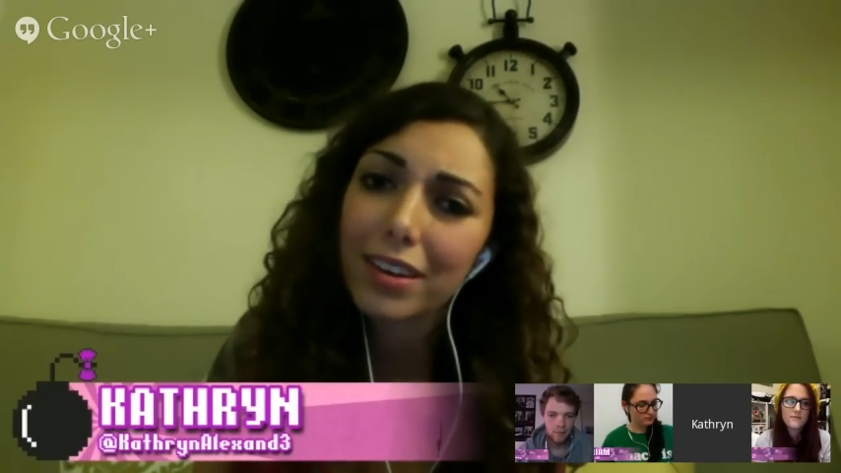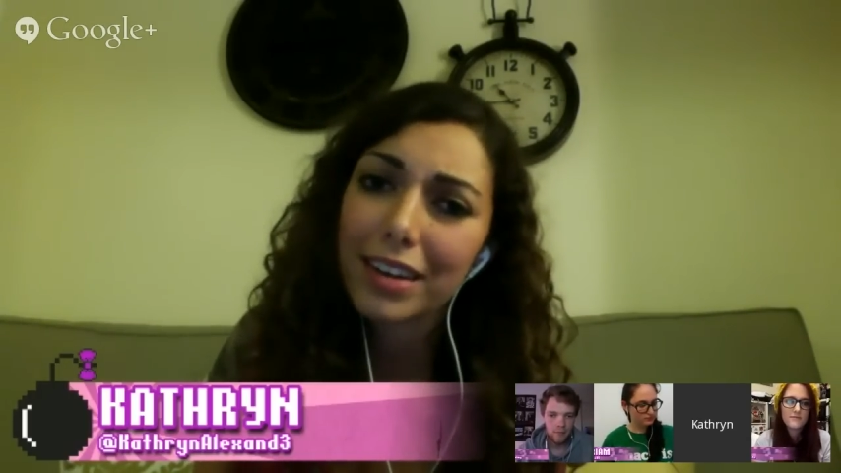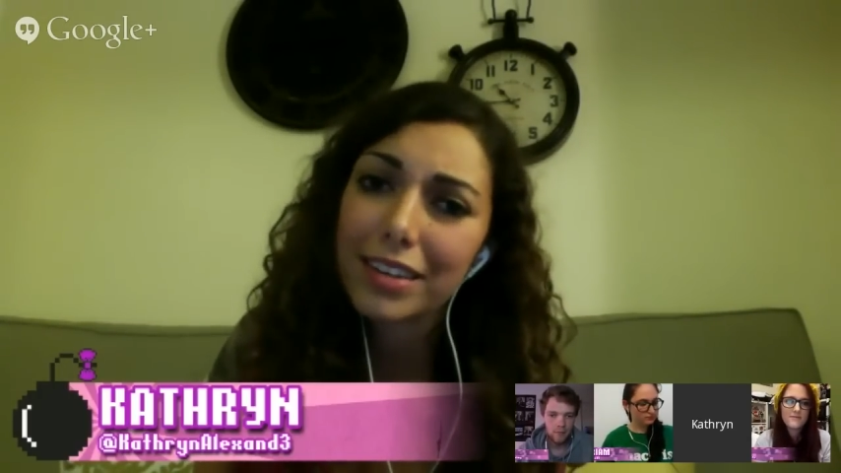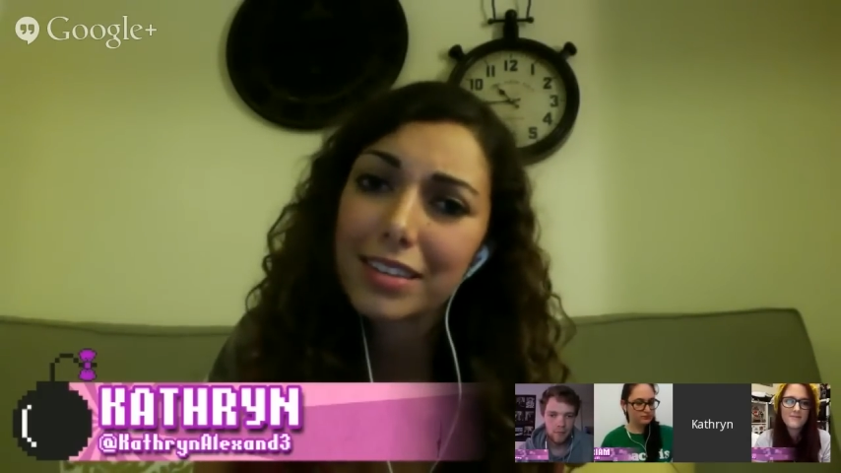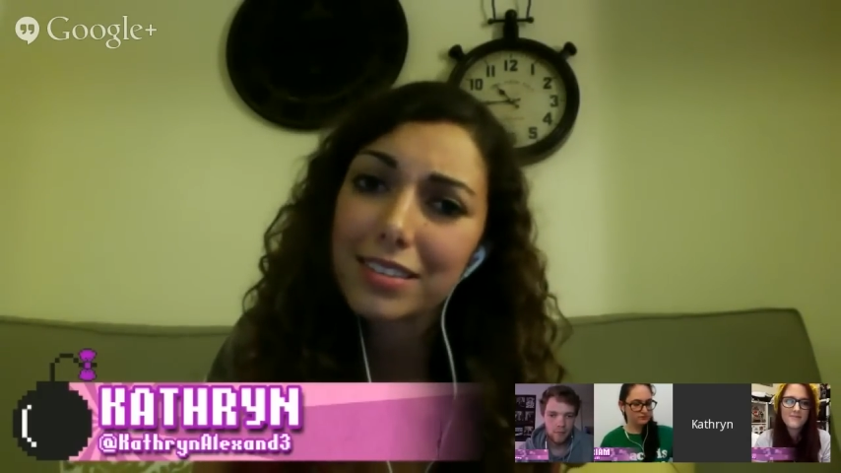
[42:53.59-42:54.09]
and
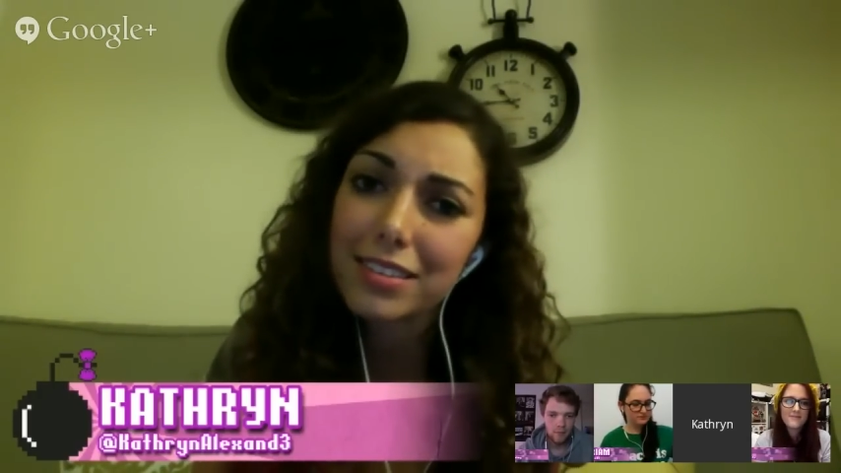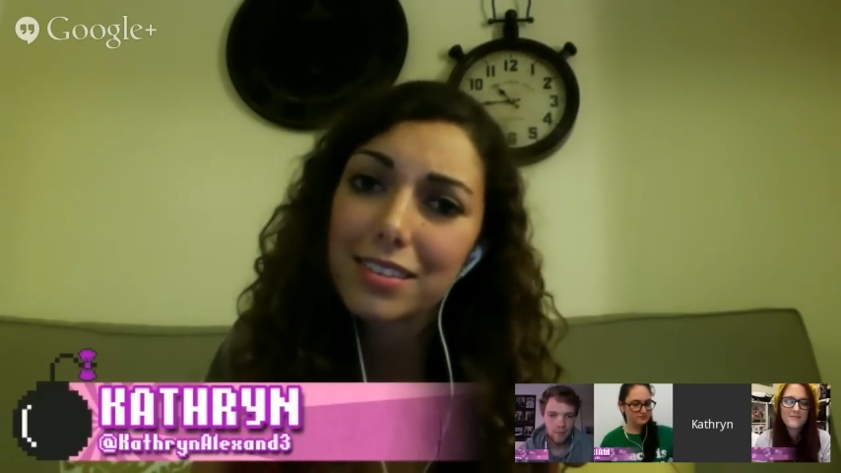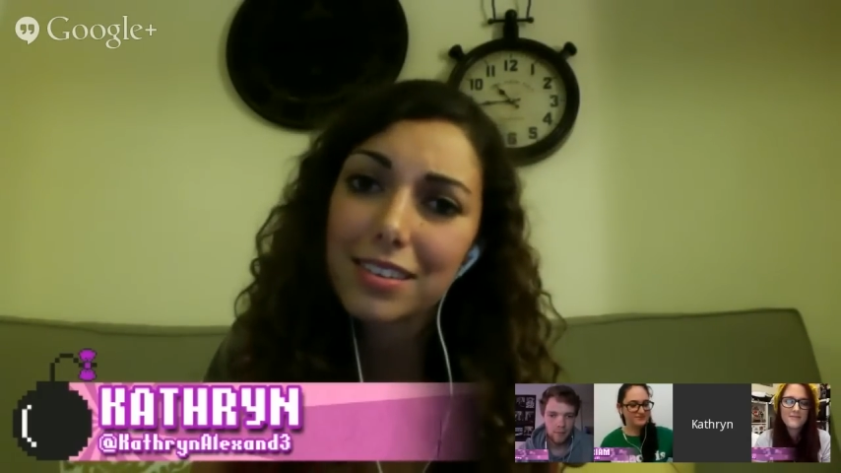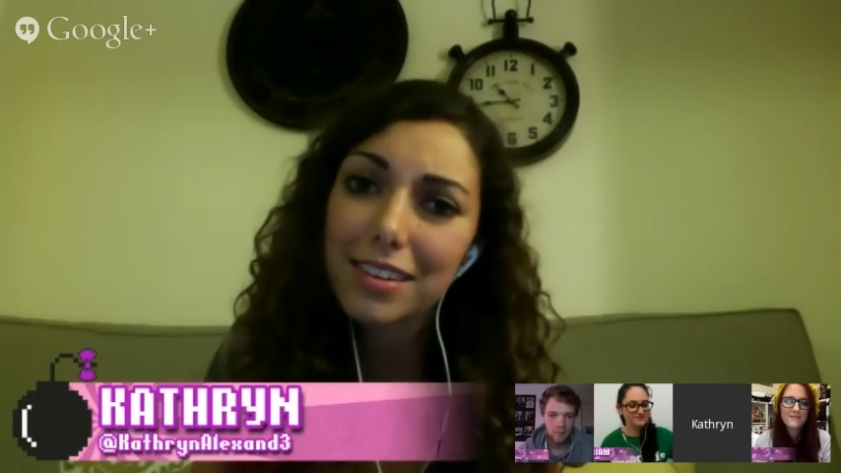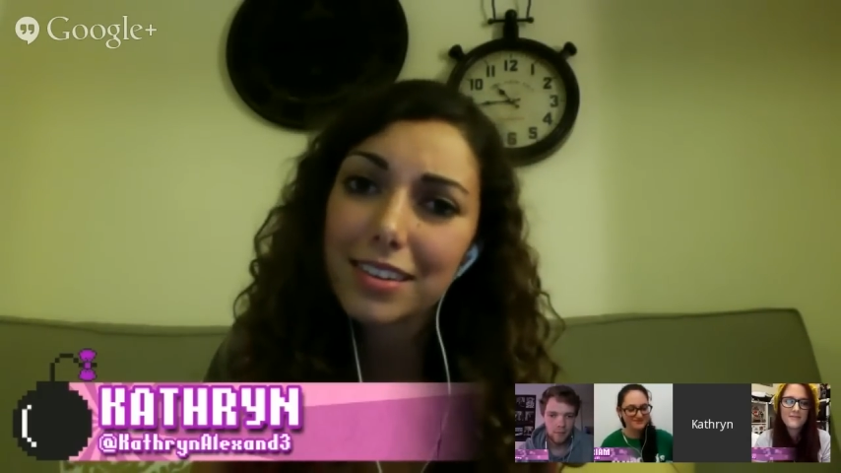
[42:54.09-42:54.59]

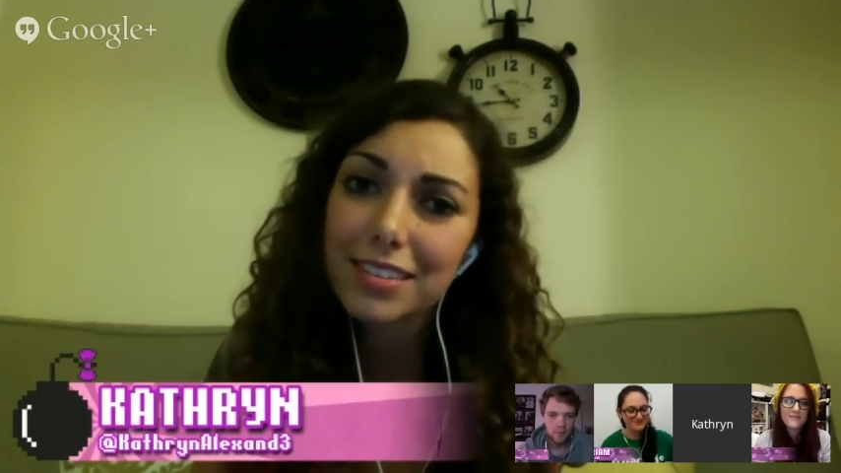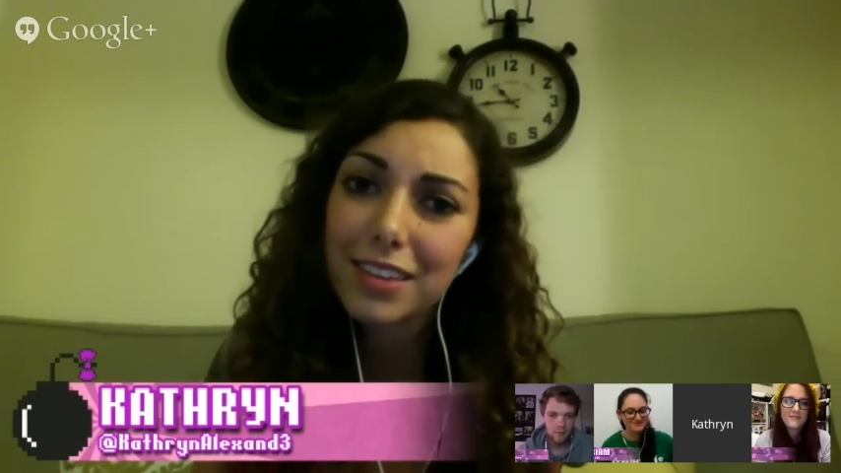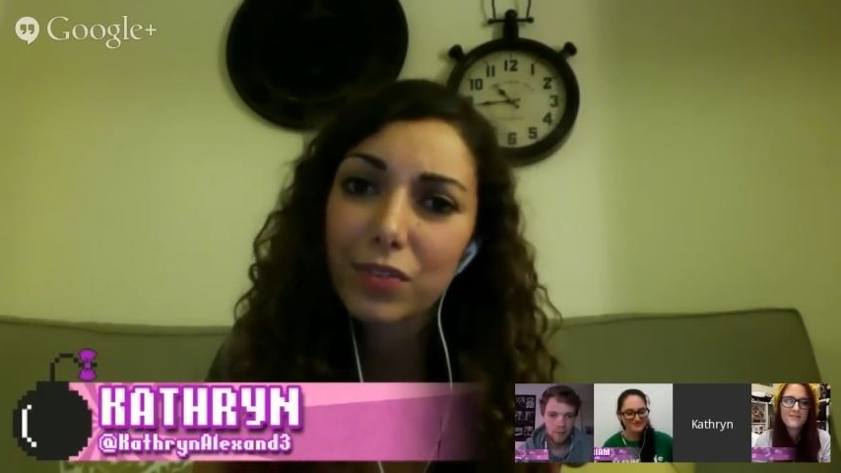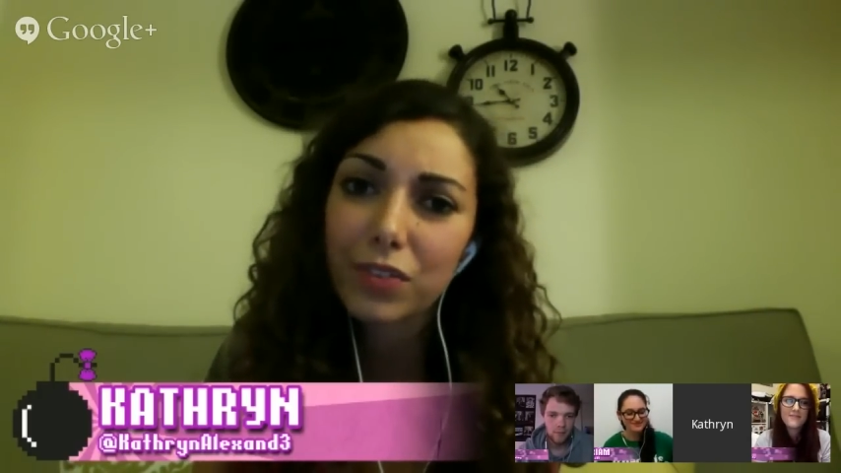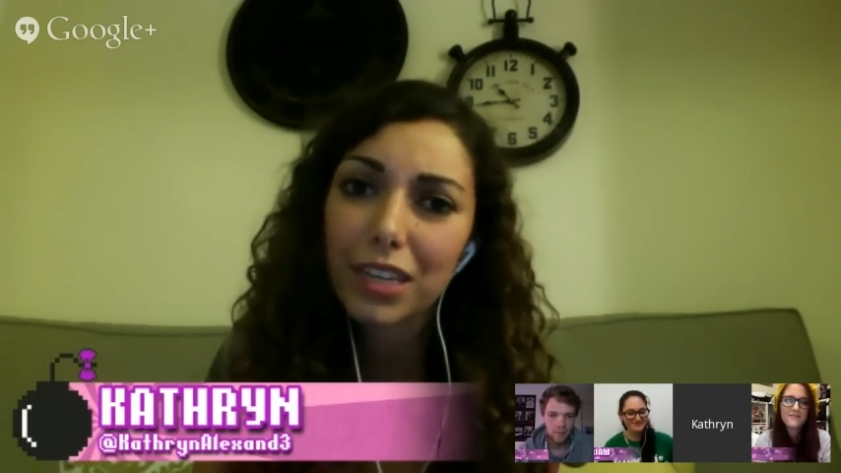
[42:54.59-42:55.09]
it's
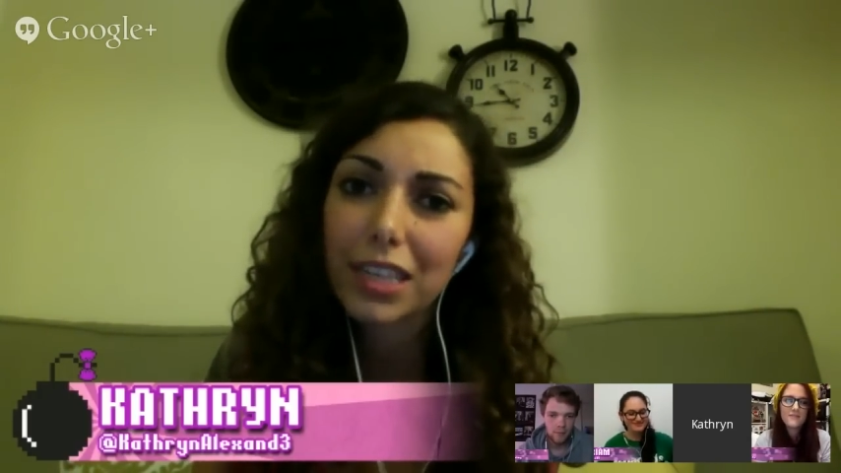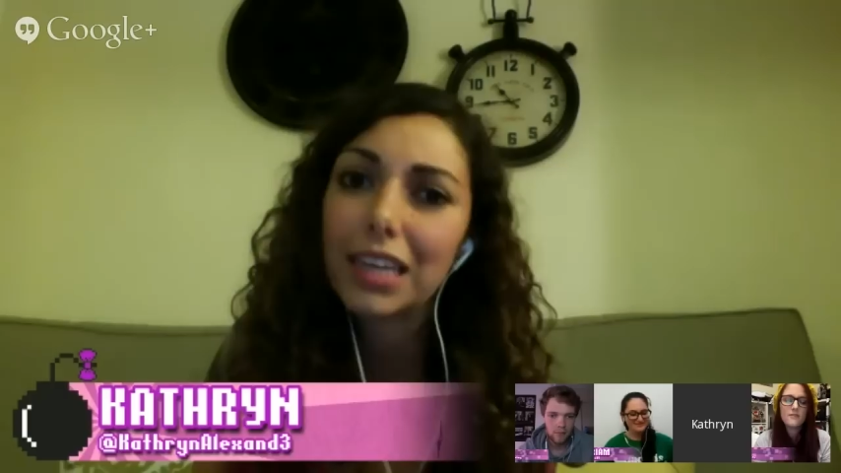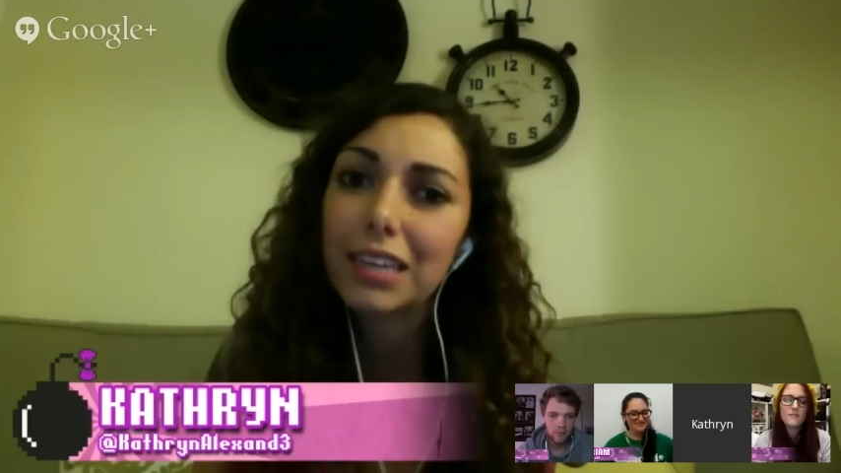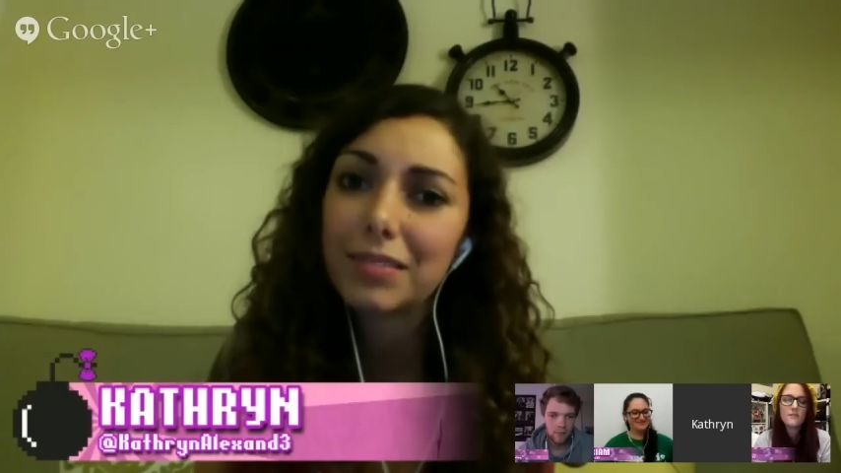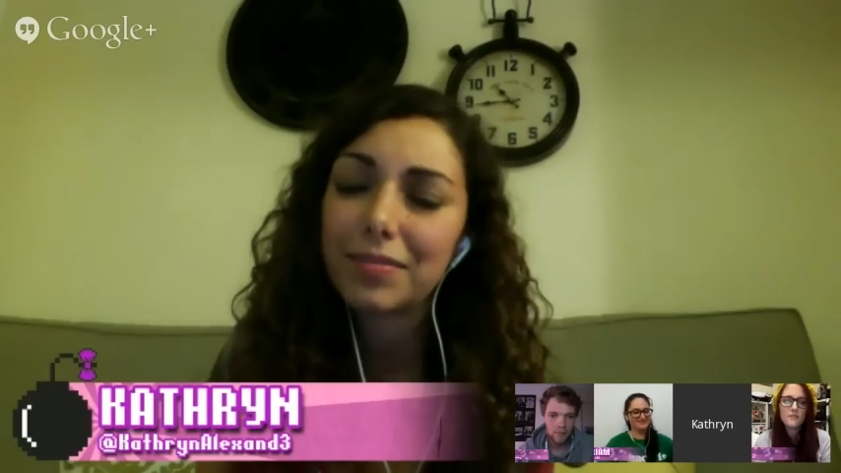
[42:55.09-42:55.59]
definitely